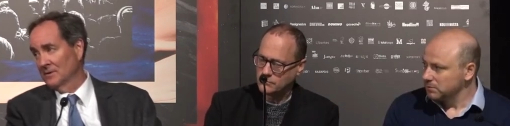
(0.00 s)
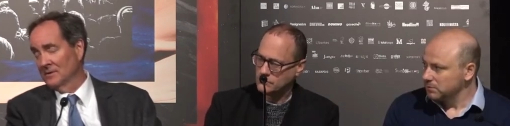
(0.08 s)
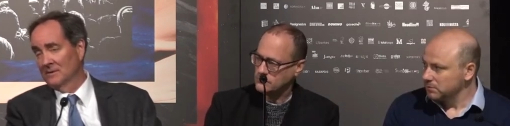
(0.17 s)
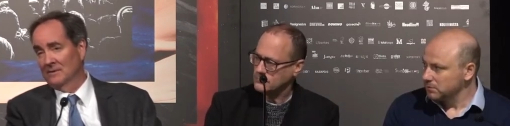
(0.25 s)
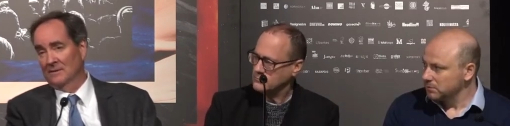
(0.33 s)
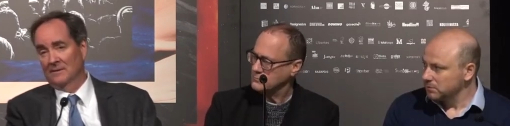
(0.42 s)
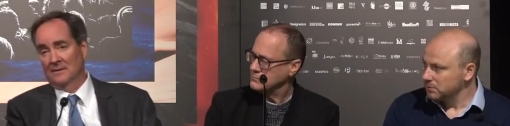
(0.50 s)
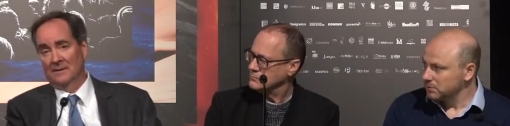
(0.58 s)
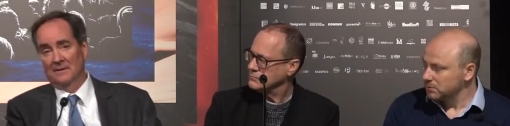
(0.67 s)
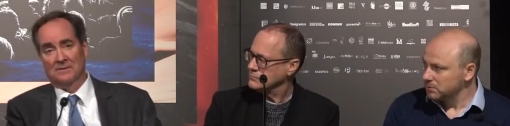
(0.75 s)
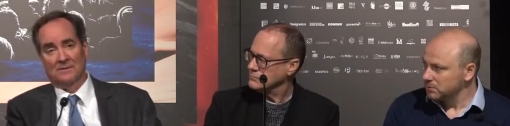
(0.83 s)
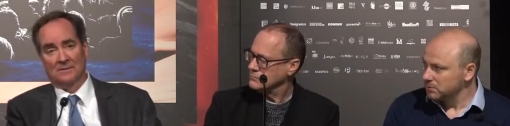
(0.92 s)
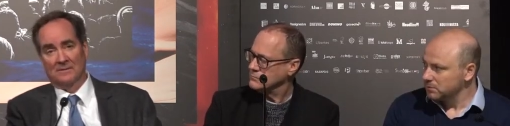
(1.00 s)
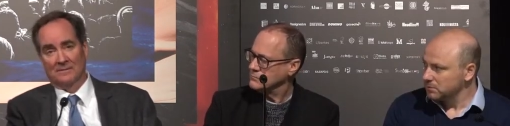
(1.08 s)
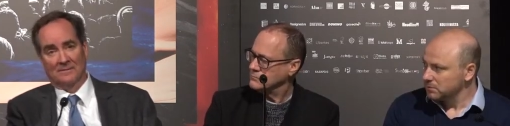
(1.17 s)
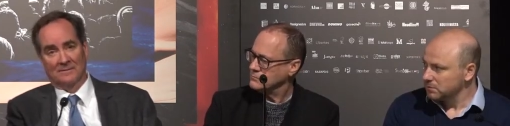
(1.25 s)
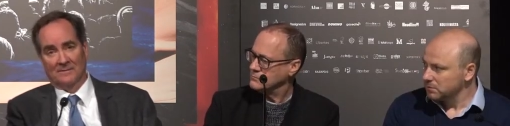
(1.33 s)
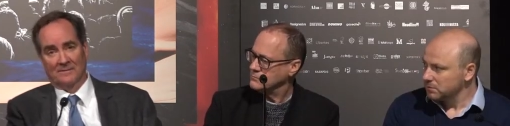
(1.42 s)
Speaker 1: year in each uh,
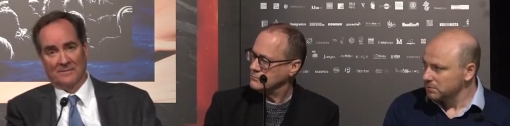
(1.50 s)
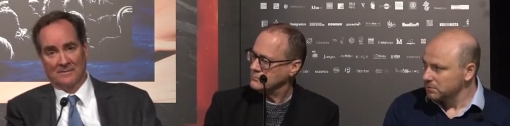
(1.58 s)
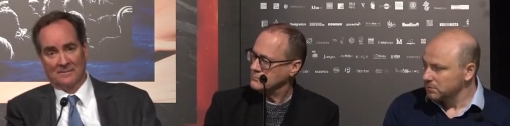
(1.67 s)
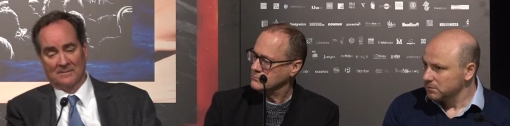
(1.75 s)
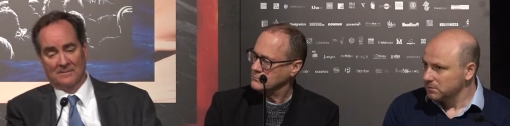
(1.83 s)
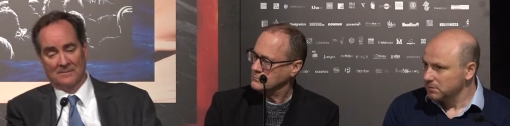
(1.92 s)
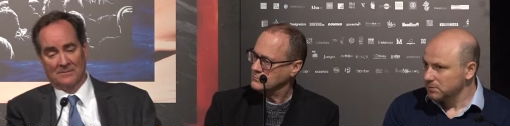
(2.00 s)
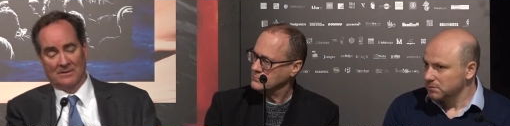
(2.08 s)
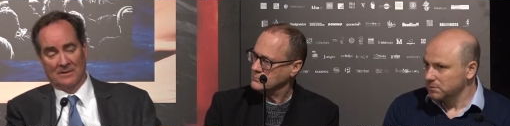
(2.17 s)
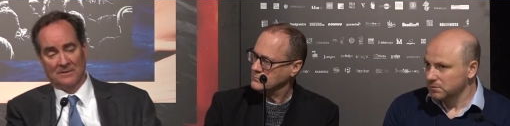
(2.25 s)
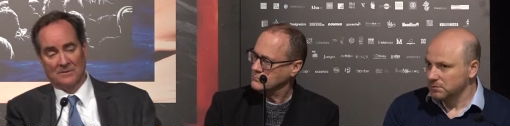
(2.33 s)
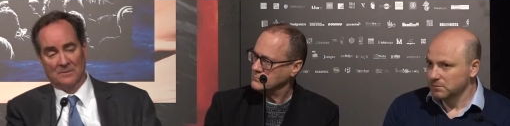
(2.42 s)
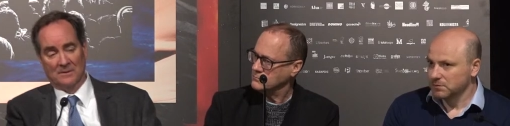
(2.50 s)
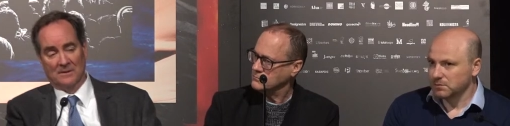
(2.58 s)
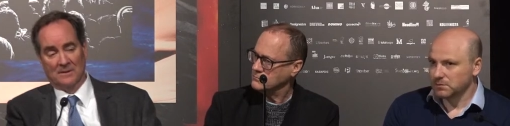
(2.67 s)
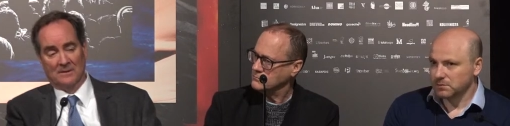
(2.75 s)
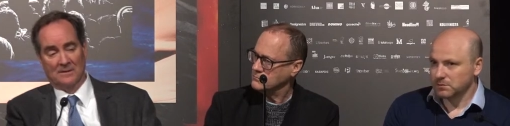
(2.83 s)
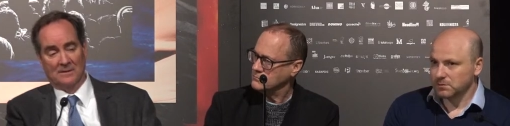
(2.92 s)
of the, the trials we
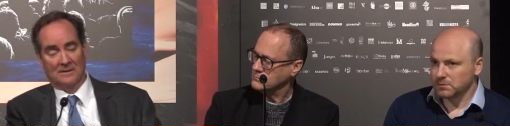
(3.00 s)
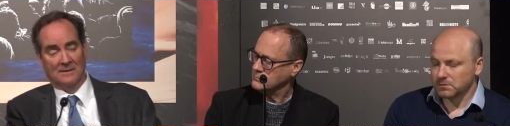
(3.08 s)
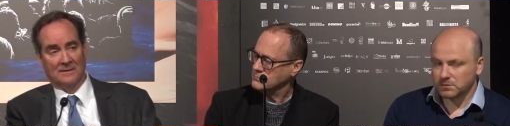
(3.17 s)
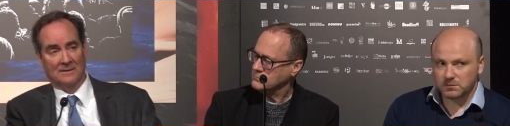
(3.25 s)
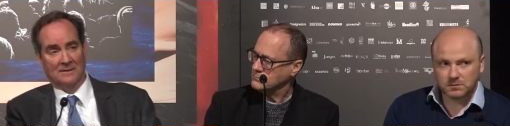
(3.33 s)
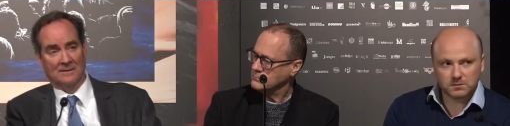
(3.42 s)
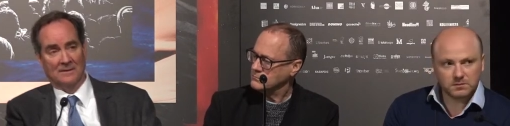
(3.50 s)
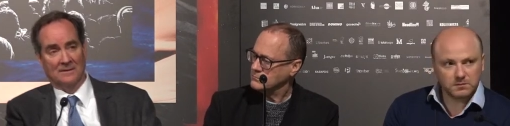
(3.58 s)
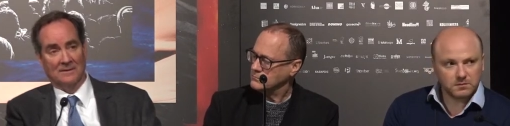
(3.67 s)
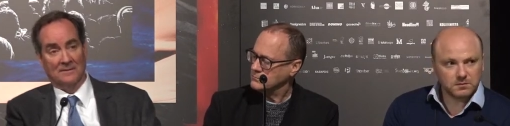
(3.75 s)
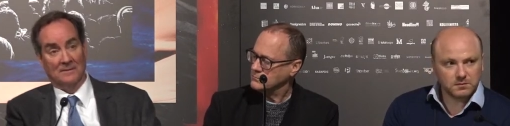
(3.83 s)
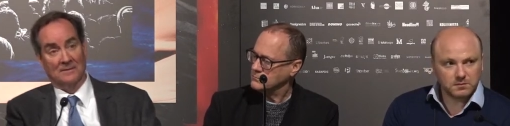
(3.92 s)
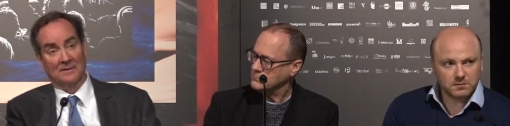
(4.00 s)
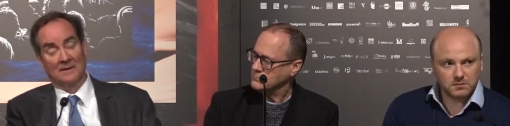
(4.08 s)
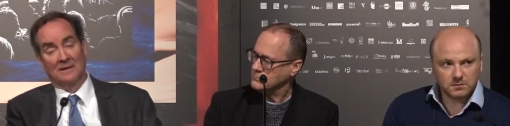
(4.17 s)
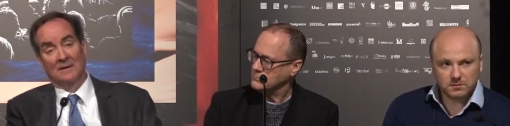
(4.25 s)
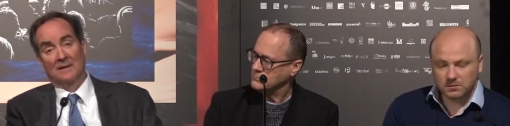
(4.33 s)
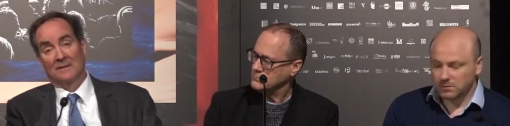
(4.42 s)
did, and uh, I think the,
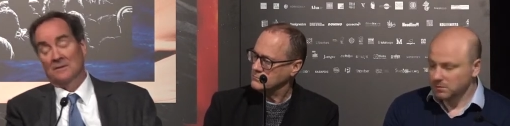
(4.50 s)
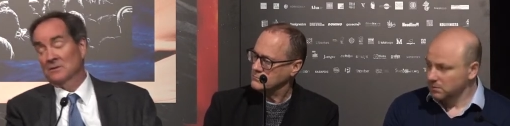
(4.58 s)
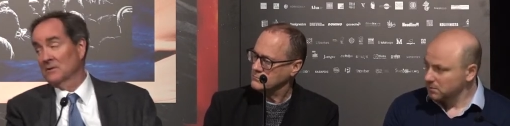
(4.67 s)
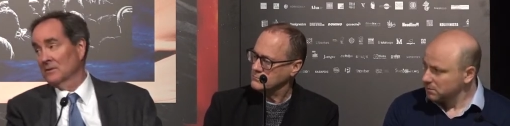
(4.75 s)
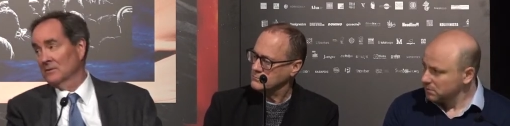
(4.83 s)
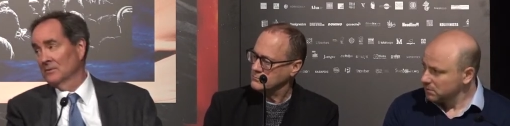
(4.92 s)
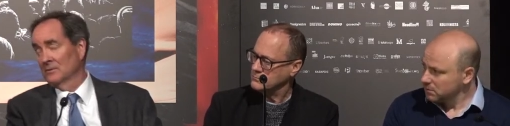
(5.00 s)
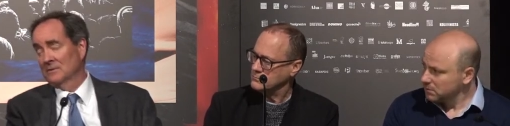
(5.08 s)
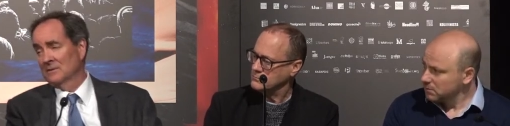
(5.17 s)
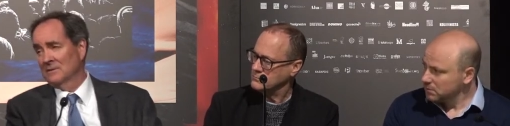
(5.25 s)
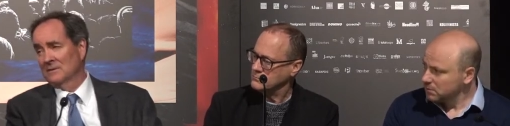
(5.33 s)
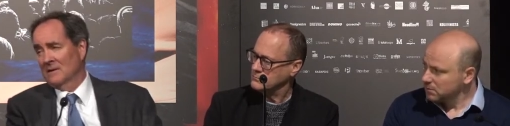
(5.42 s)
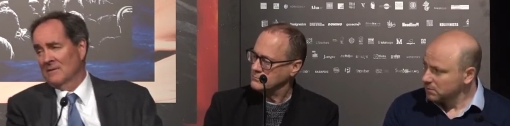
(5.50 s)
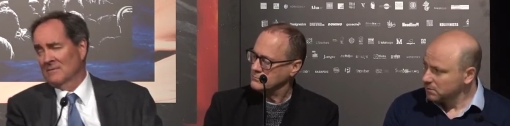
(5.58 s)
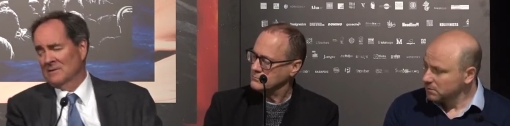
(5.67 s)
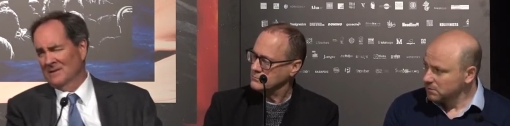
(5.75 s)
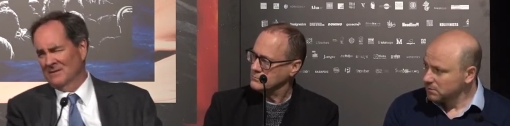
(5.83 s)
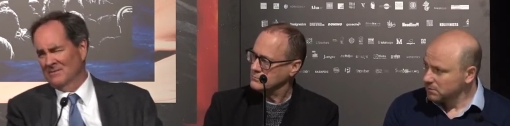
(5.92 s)
the stark truth is
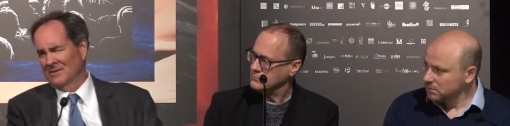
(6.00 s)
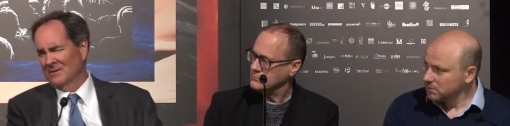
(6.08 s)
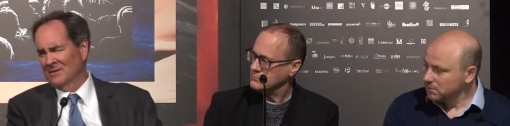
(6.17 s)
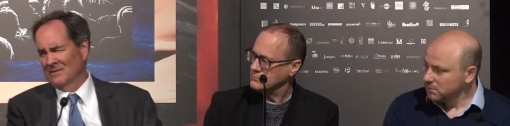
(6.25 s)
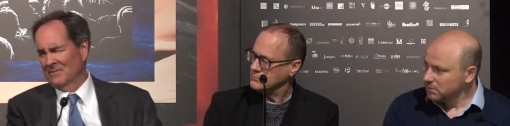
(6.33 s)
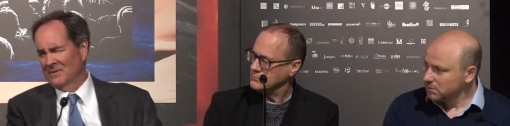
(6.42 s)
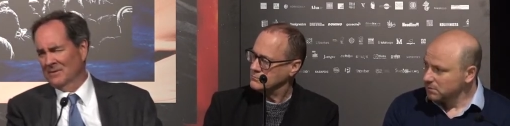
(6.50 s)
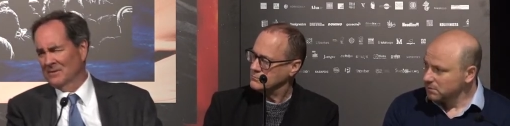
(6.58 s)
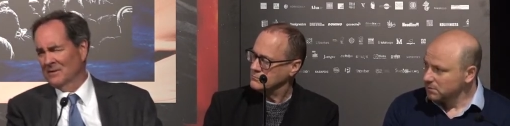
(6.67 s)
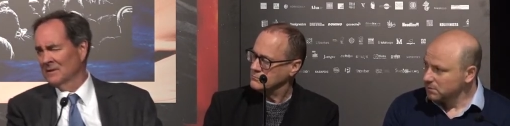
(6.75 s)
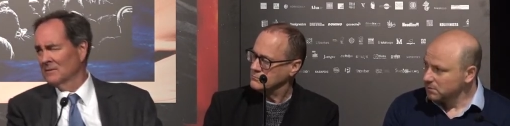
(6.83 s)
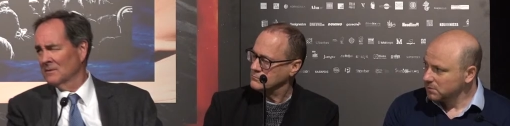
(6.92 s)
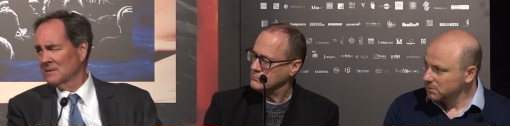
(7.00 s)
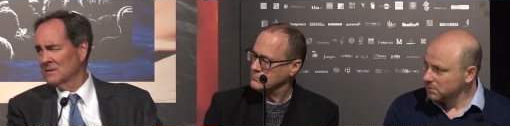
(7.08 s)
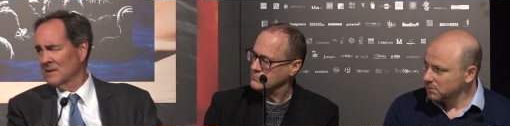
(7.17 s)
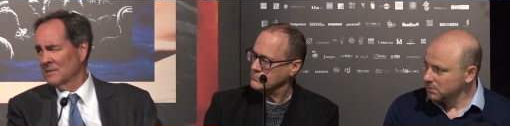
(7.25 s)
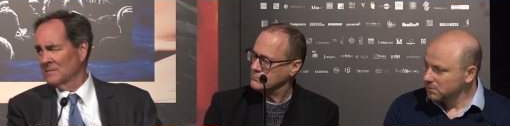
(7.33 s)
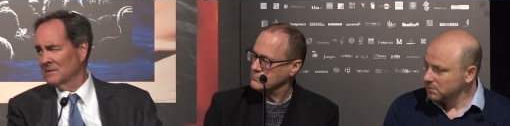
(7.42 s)
obviously a very difficult thing to
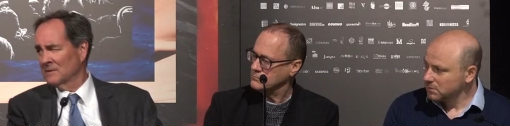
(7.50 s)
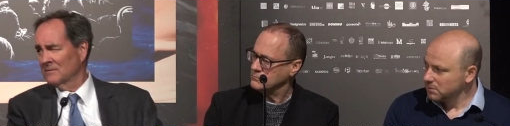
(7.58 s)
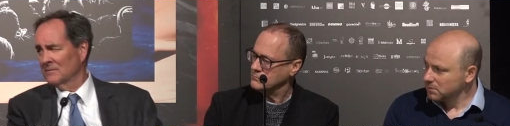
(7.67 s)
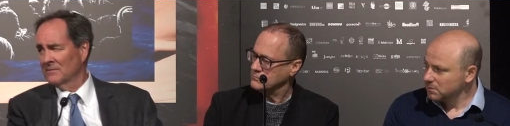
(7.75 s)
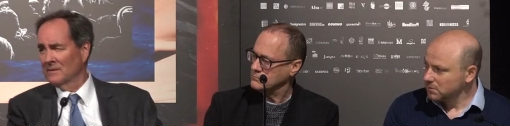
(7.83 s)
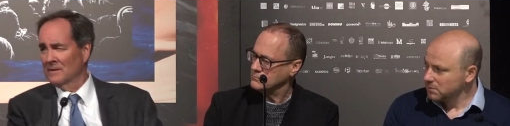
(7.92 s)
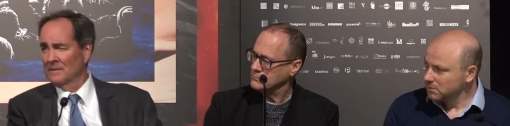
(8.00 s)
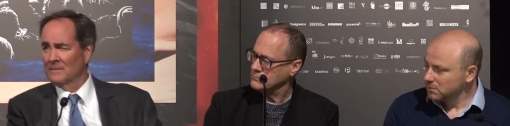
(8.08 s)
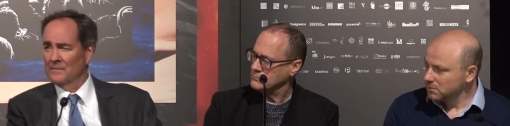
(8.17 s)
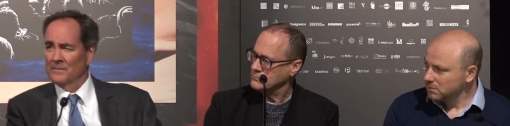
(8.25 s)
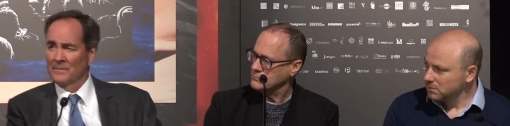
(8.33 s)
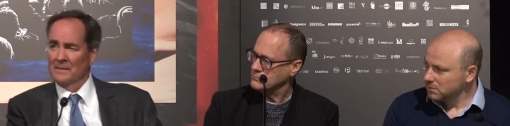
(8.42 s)
accept if, um,